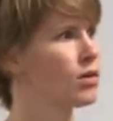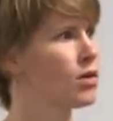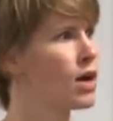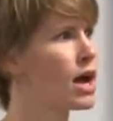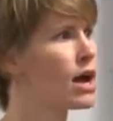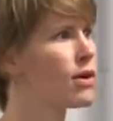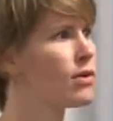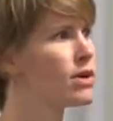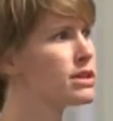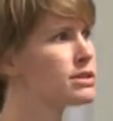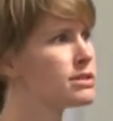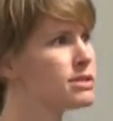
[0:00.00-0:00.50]

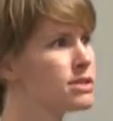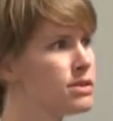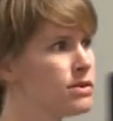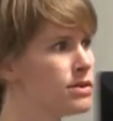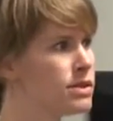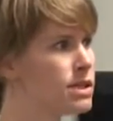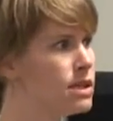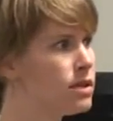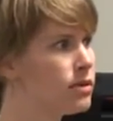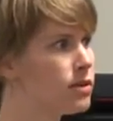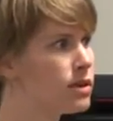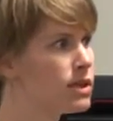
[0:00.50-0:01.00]
How else do you
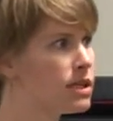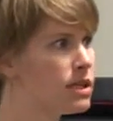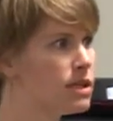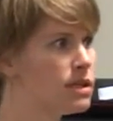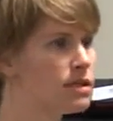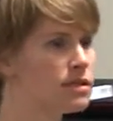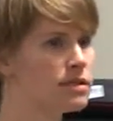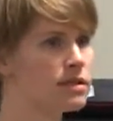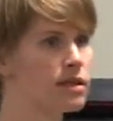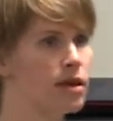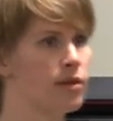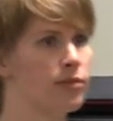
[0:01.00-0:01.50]
deal with the
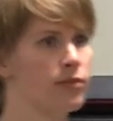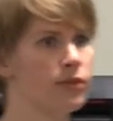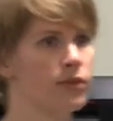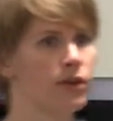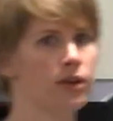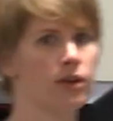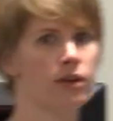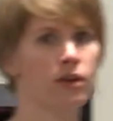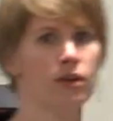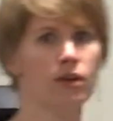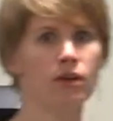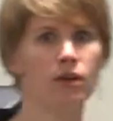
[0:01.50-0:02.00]

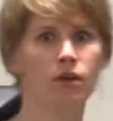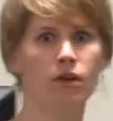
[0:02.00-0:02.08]
discomfort?